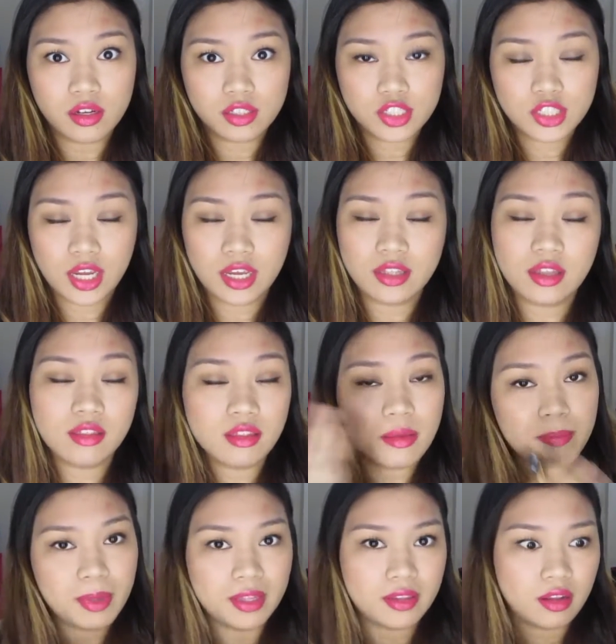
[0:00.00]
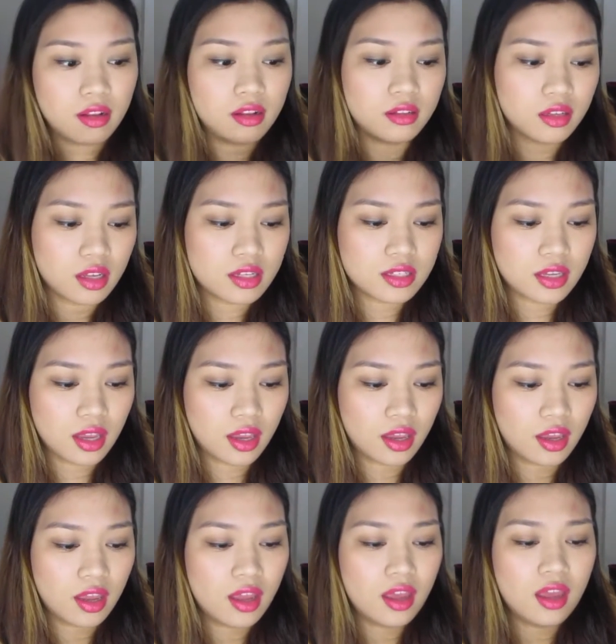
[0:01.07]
shade in the middle kasi